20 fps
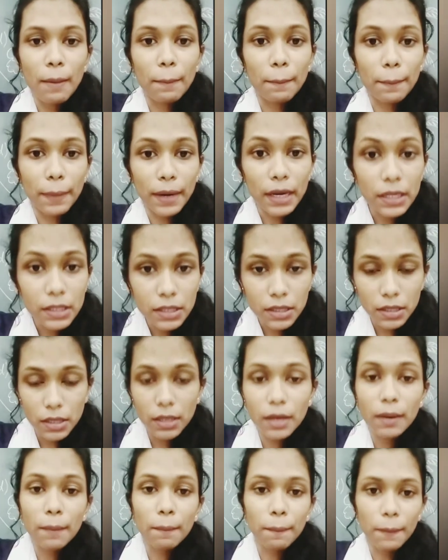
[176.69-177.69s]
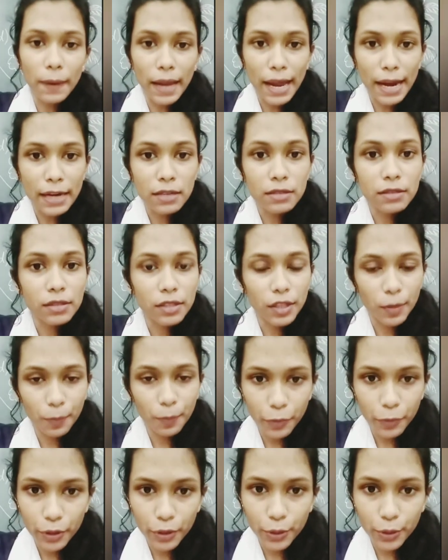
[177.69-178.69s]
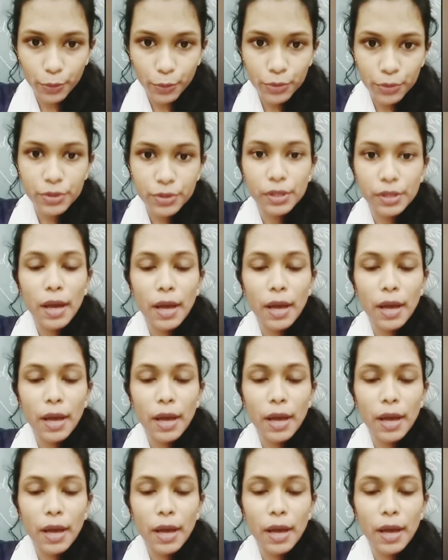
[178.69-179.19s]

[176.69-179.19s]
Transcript: But plants reproduce